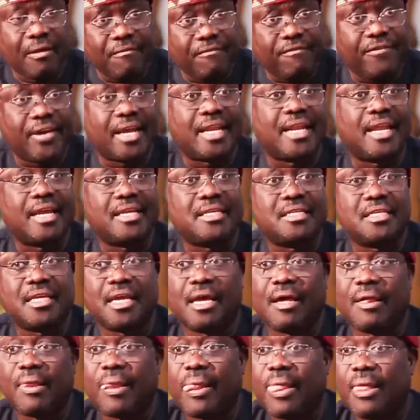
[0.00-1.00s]
and
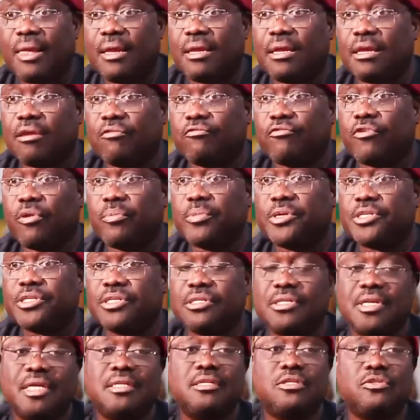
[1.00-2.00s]
financial
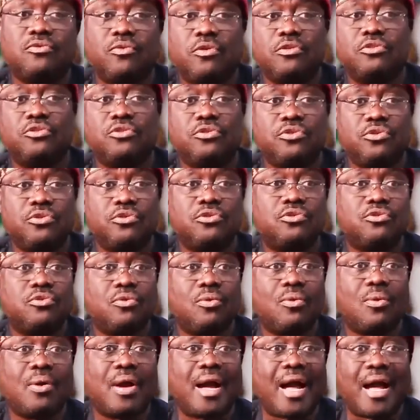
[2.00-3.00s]
information. That is what you use
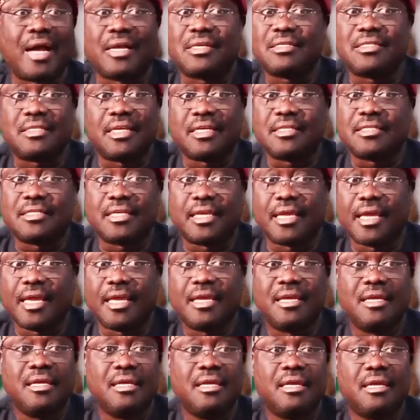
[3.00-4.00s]
to access
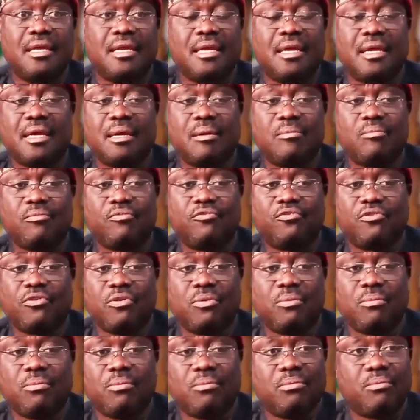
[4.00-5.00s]
care
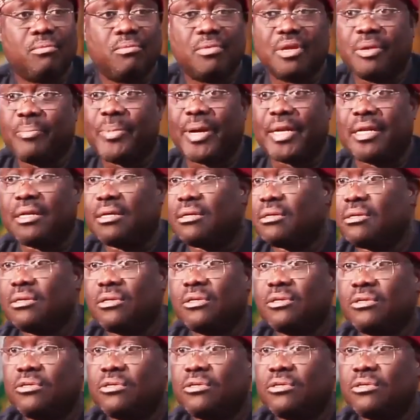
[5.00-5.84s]
from Ibadan.